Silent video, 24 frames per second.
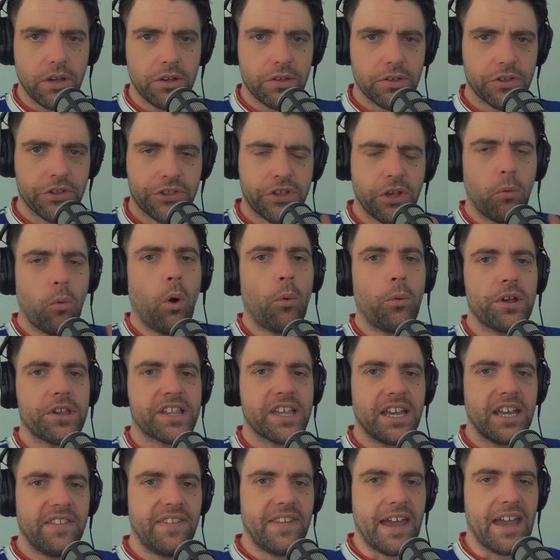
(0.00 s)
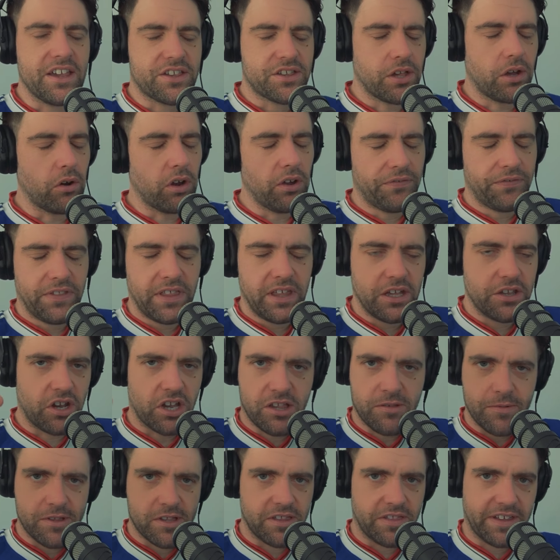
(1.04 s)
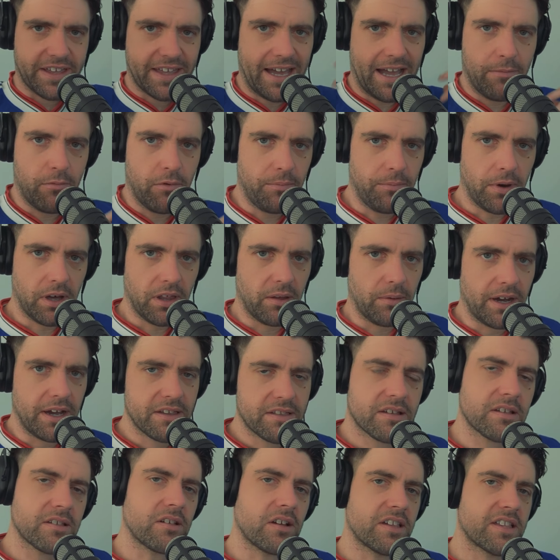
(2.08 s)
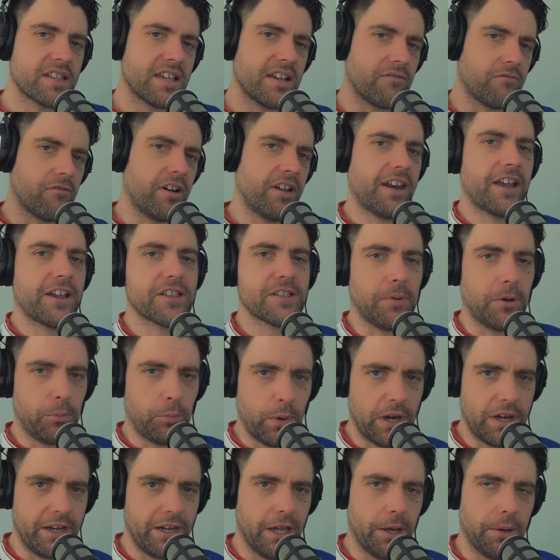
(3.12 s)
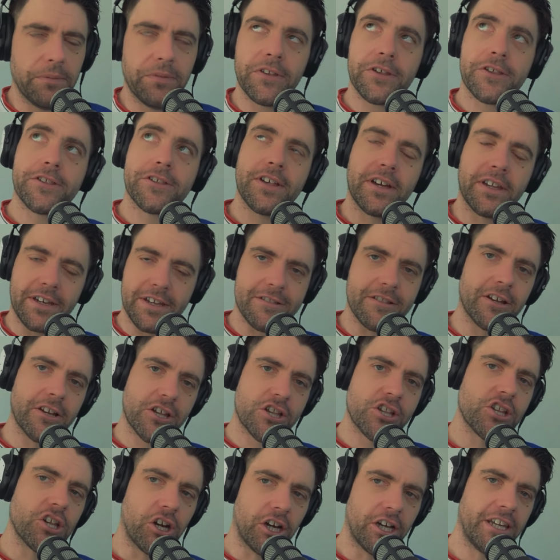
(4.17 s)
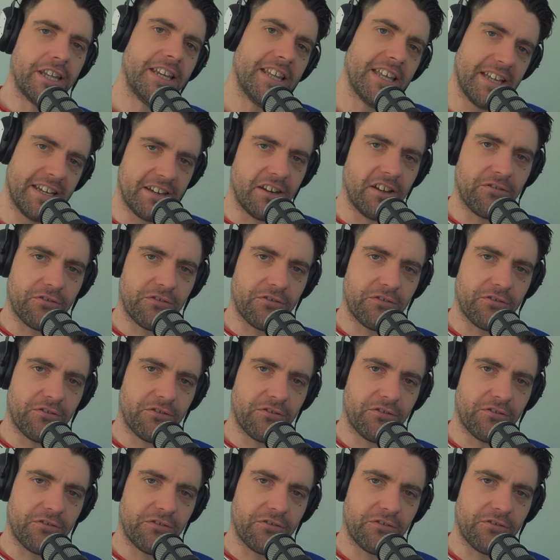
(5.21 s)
So what we're seeing there, sorry for the adjustment to the camera, by the way, is because I sit right next to my window and the sun is like shining in.